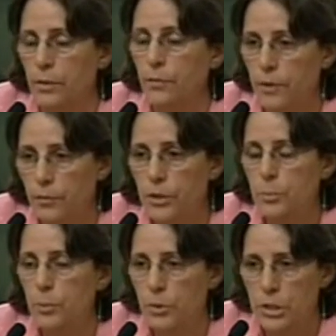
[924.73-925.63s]

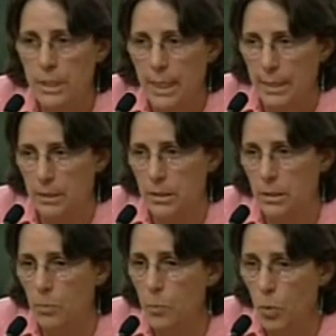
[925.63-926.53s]
50%
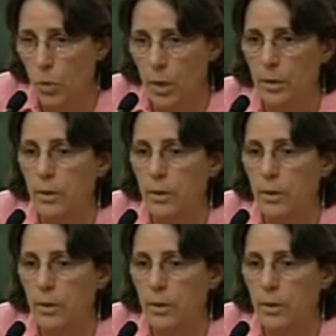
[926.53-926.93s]
more